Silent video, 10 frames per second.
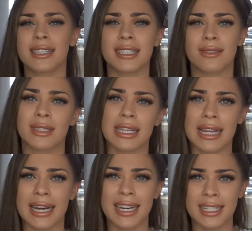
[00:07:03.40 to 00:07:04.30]
Just because it was in
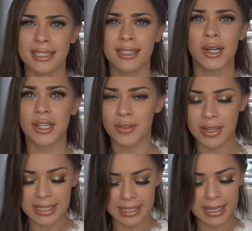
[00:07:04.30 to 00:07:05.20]
that hand, no other
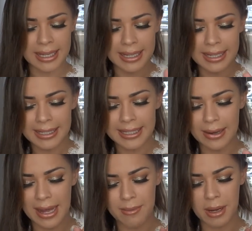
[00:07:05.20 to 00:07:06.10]
reason. So
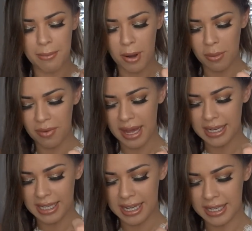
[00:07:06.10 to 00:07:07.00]
I'm gonna pop
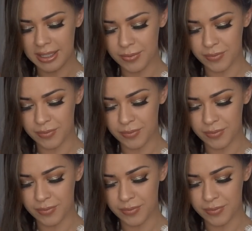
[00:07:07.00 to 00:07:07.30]
that in.